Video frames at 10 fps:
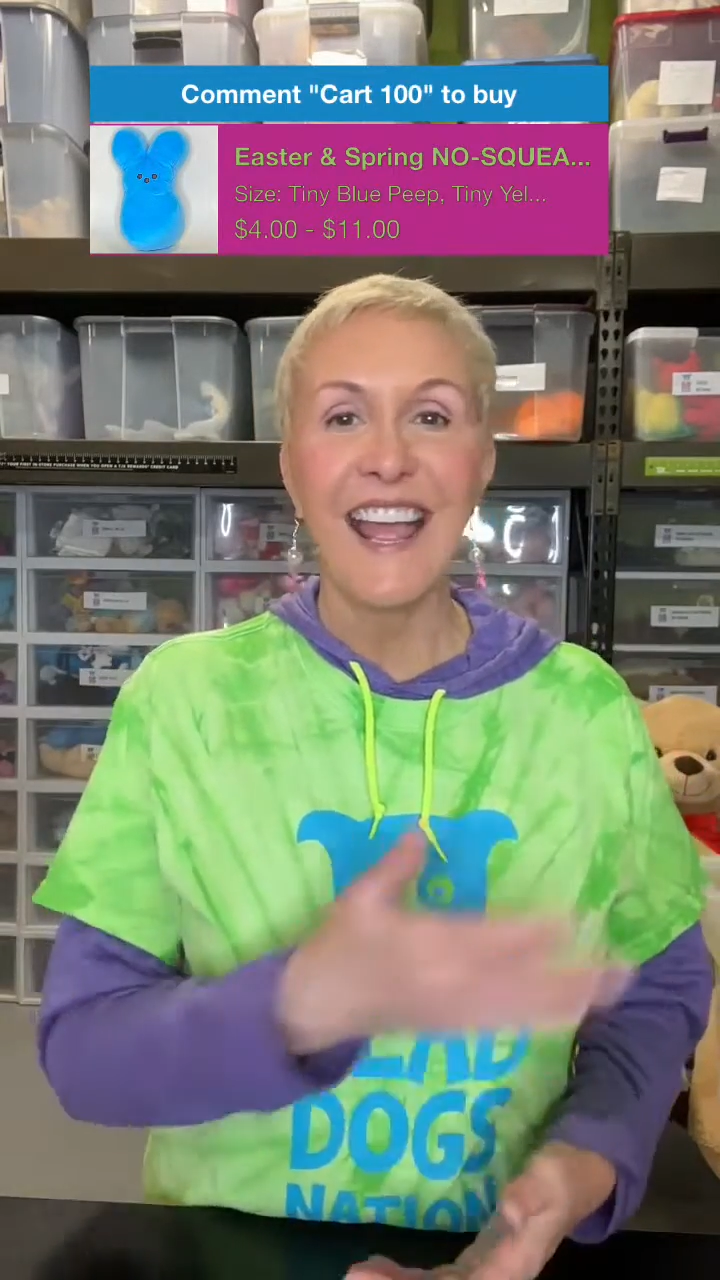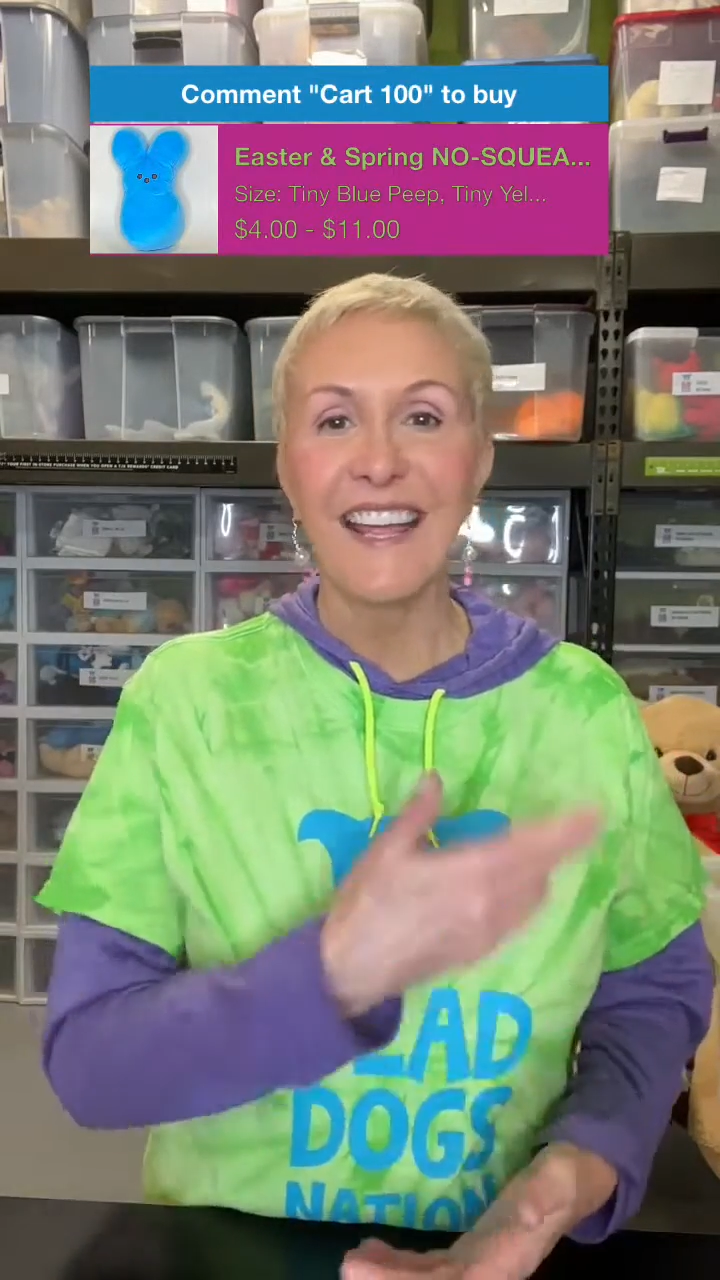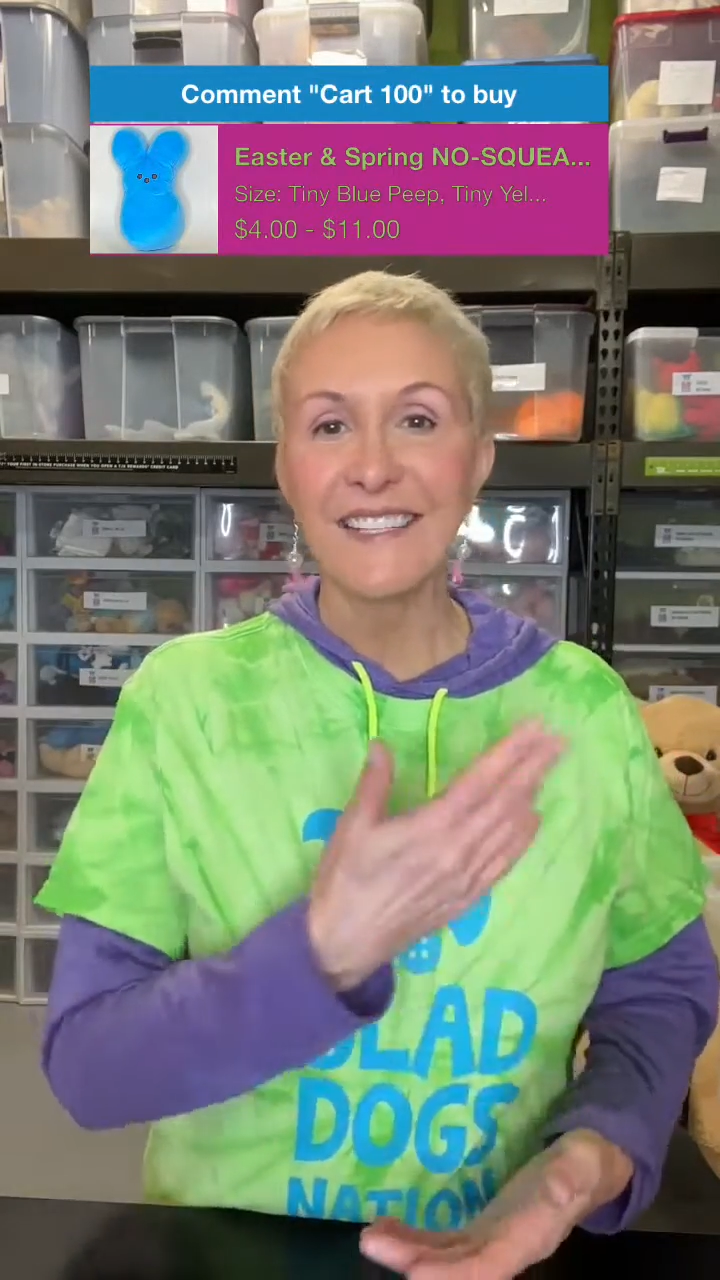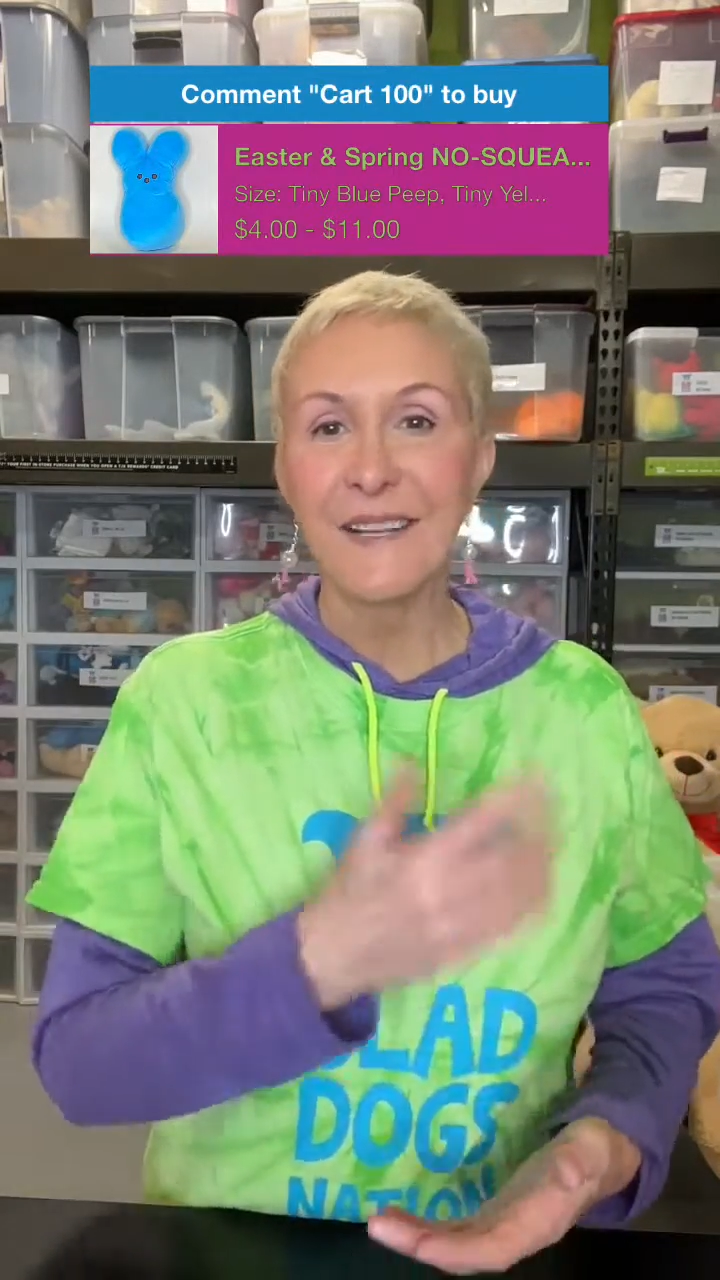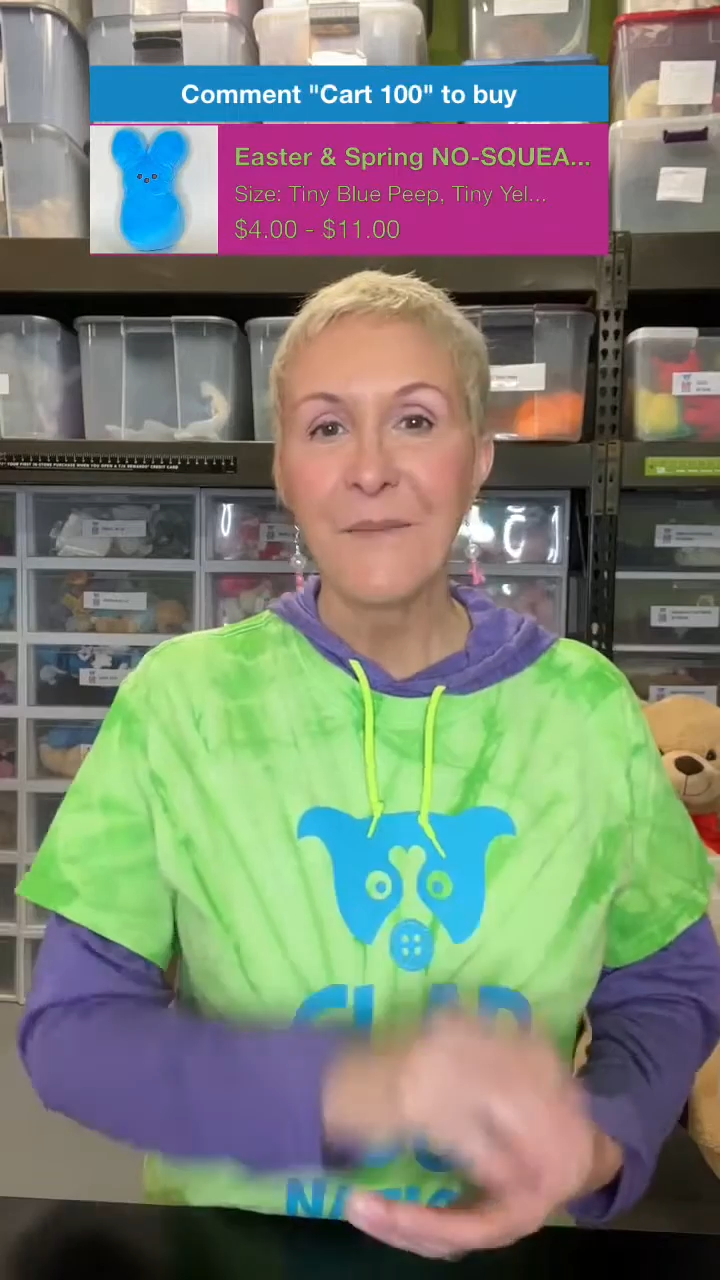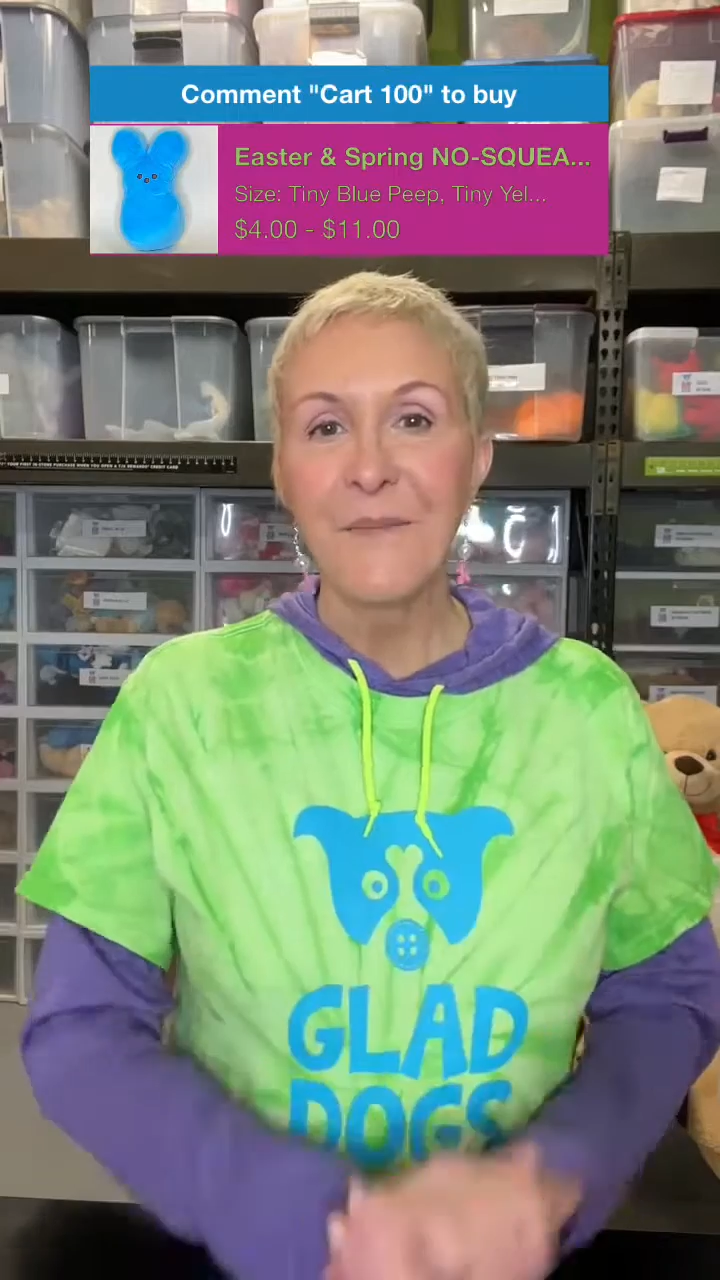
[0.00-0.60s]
and